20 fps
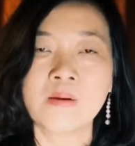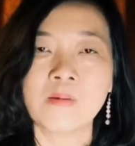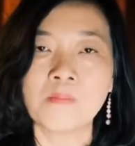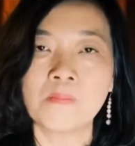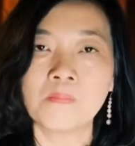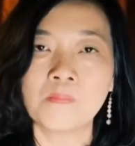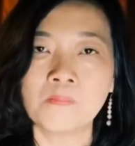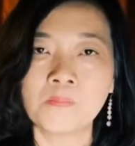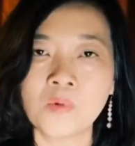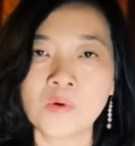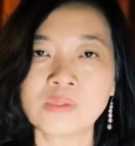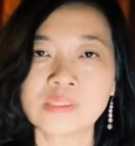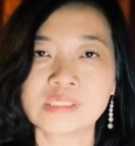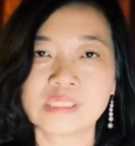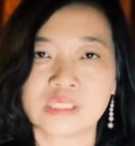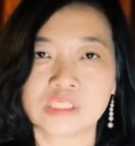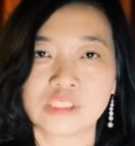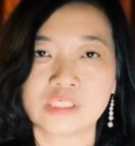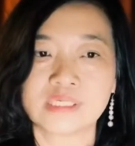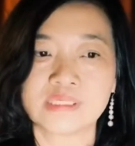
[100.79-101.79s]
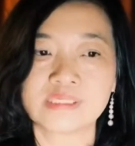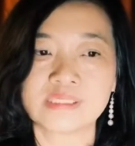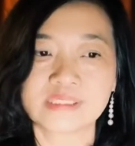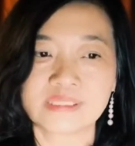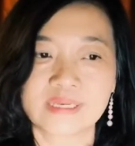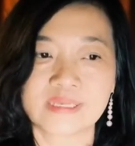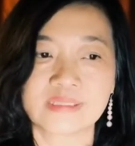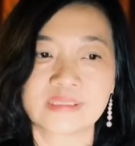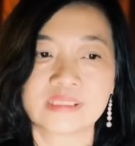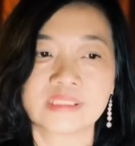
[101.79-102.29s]
Mott suggests
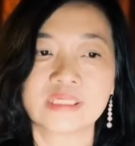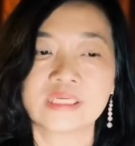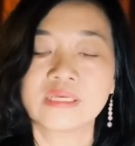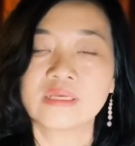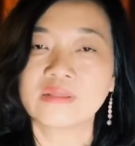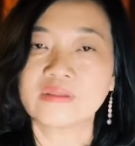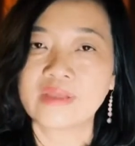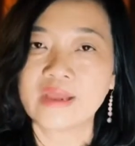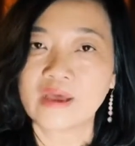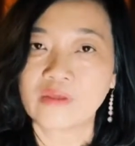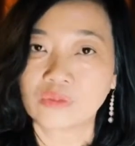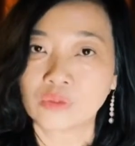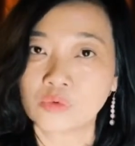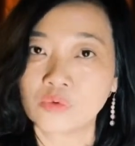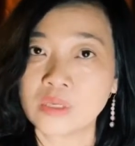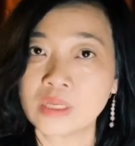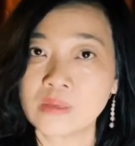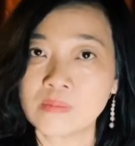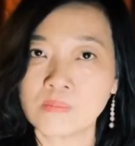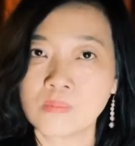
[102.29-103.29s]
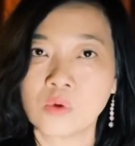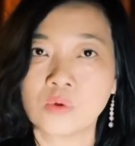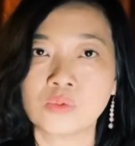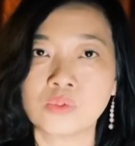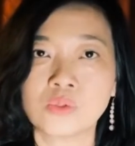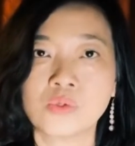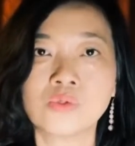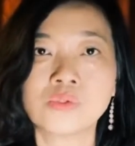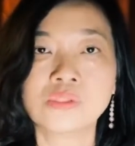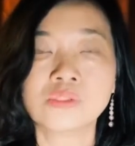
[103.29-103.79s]
that there are three
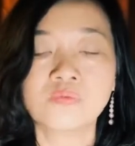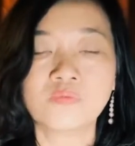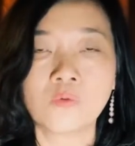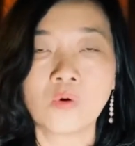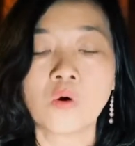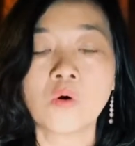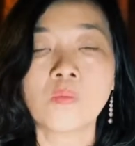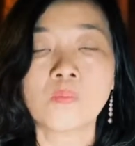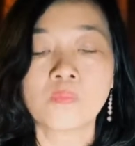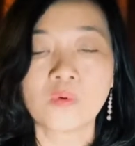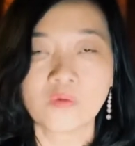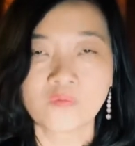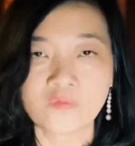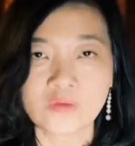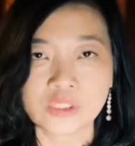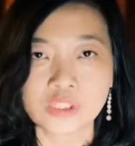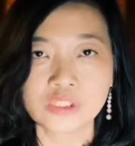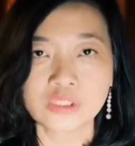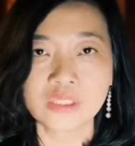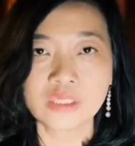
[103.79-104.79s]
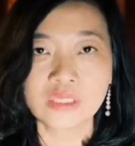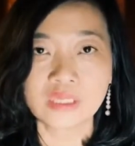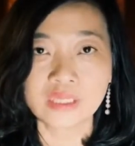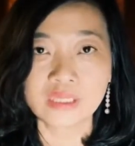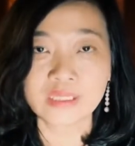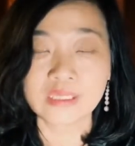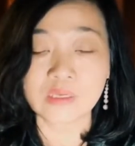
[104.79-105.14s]
models for professional learning.